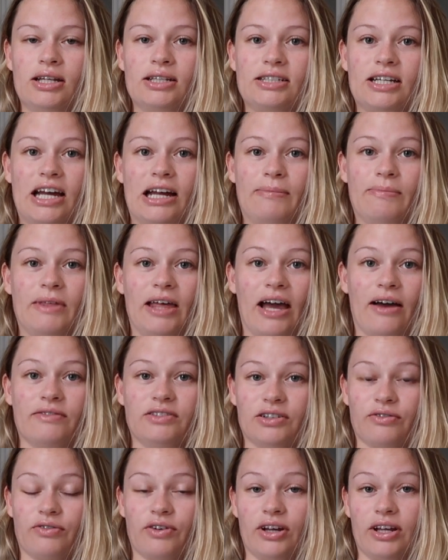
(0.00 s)
type. They have
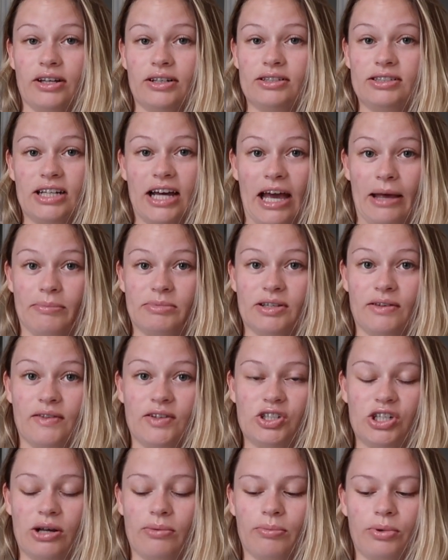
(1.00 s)
different types of
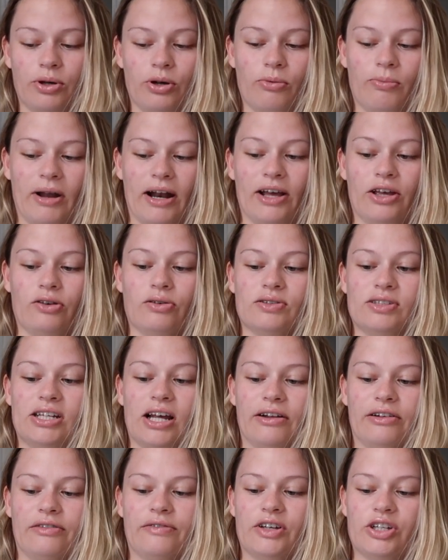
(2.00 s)
the shampoo, but I use
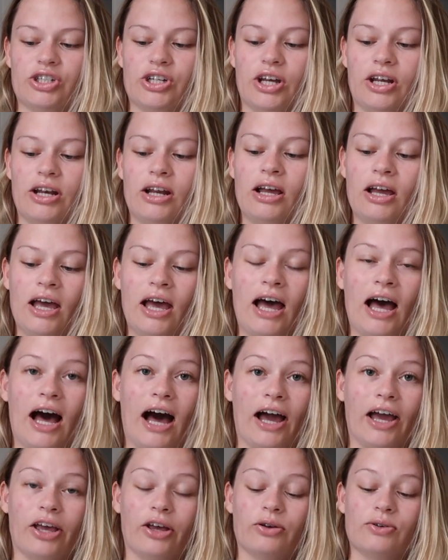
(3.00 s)
television.
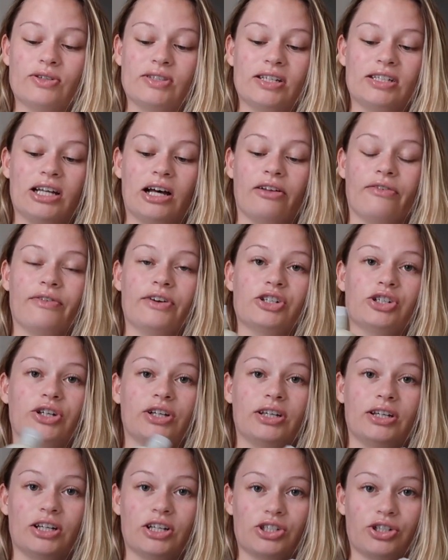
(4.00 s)
I use the
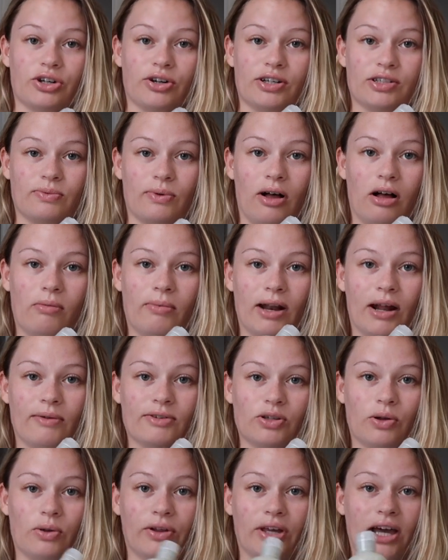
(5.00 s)
television conditioner as well, but I
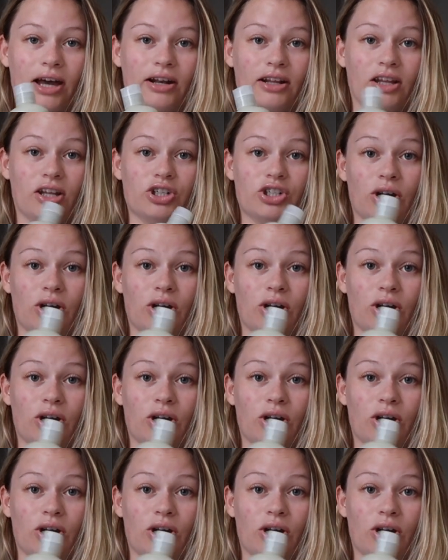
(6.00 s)
was only out of the